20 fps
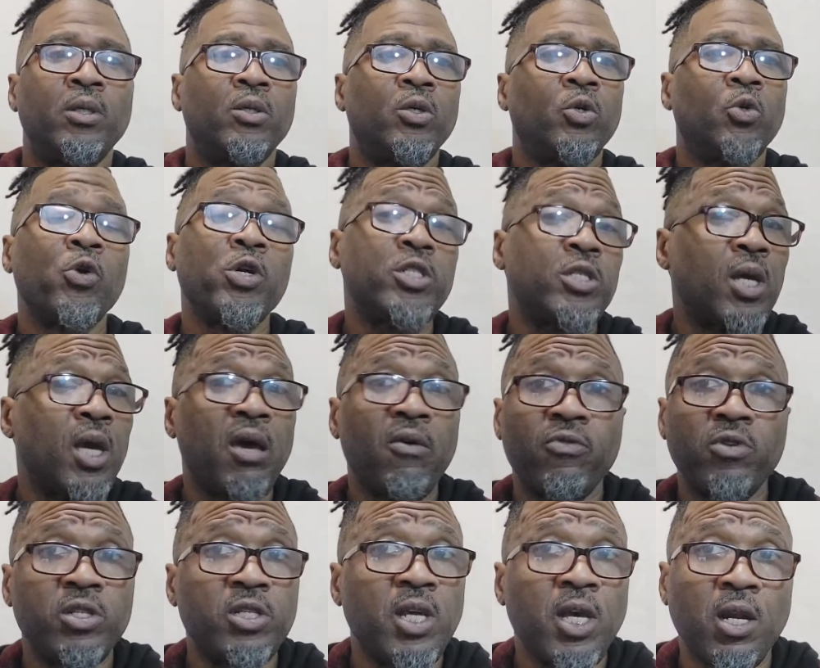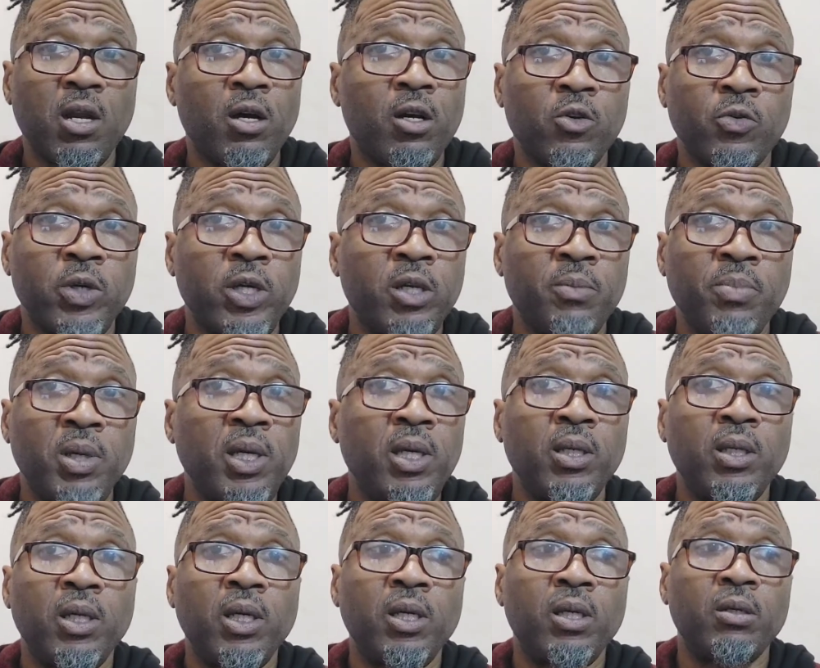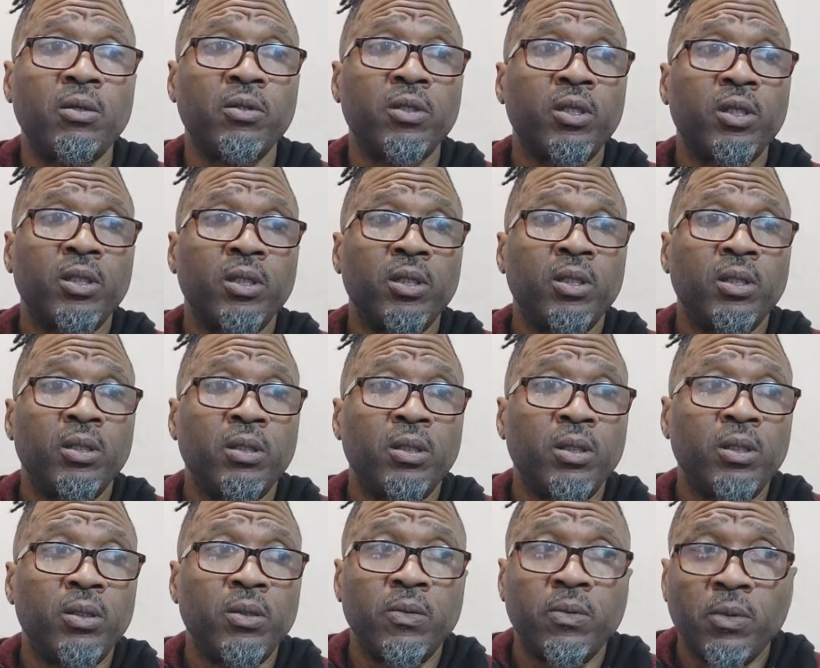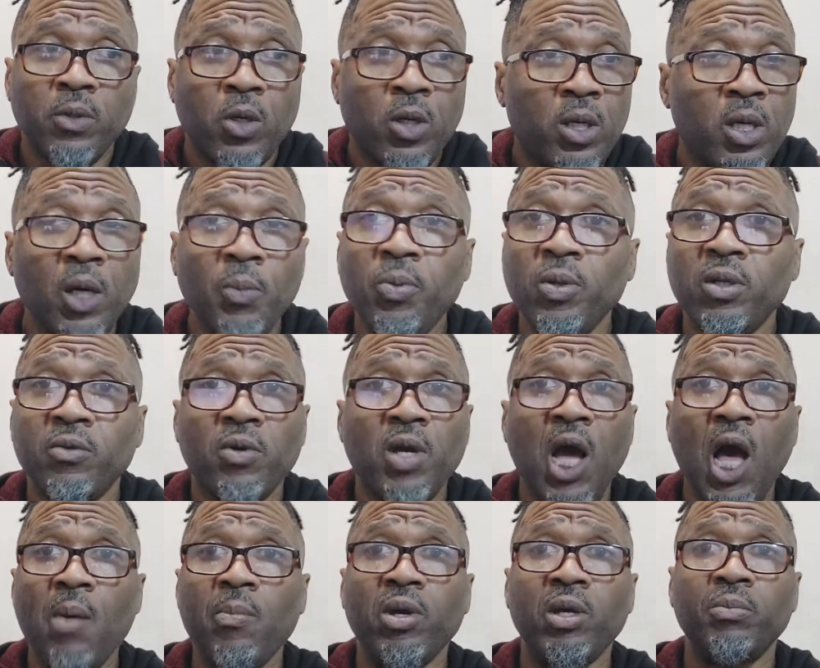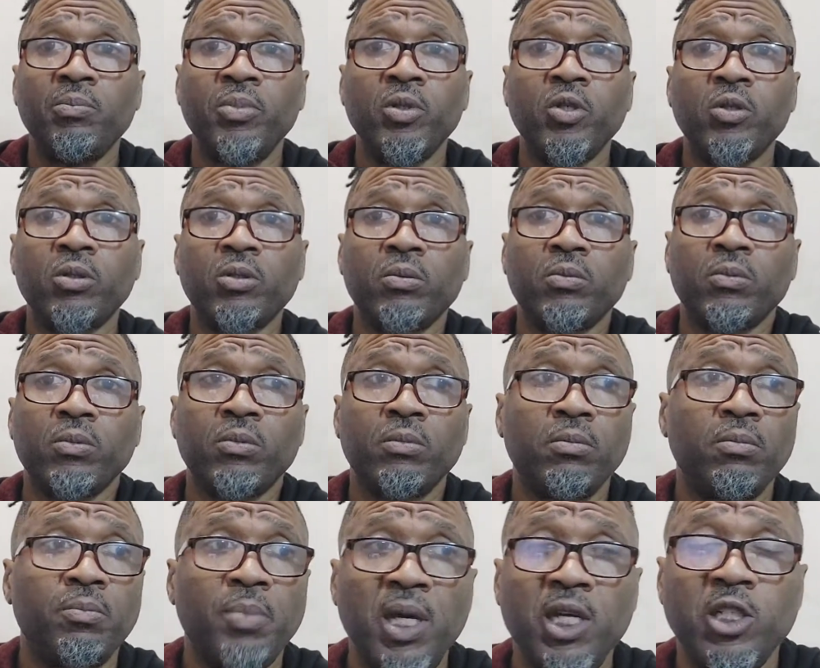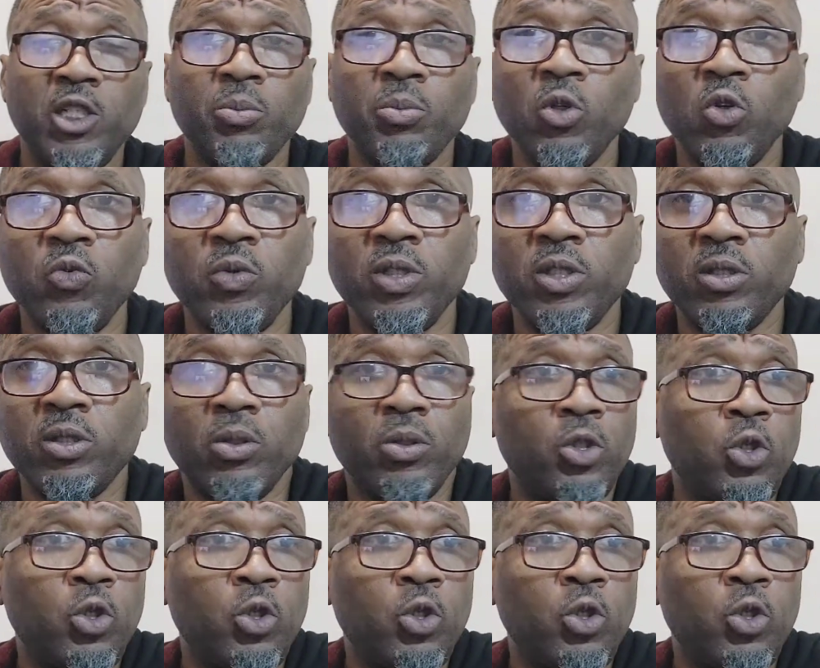Chris Evans had already been in a couple of comic book based movies.